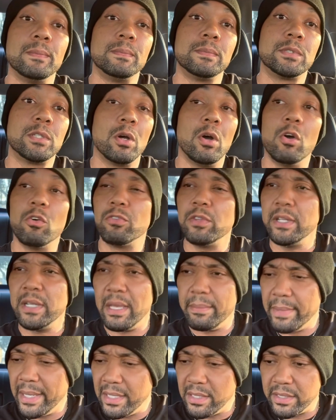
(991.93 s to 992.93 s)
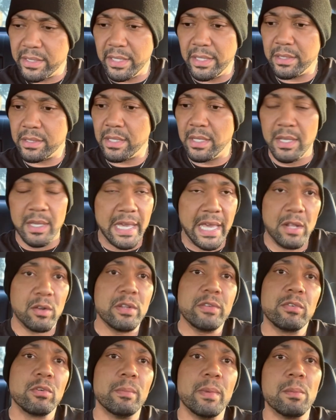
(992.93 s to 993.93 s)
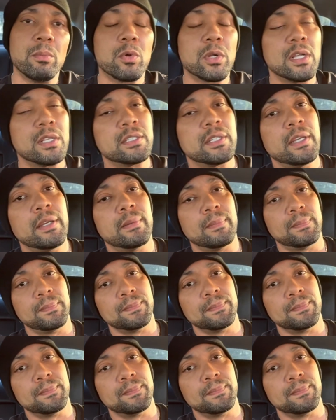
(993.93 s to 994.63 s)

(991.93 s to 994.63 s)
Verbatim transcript: So hopefully that made sense. I don't even remember what I said.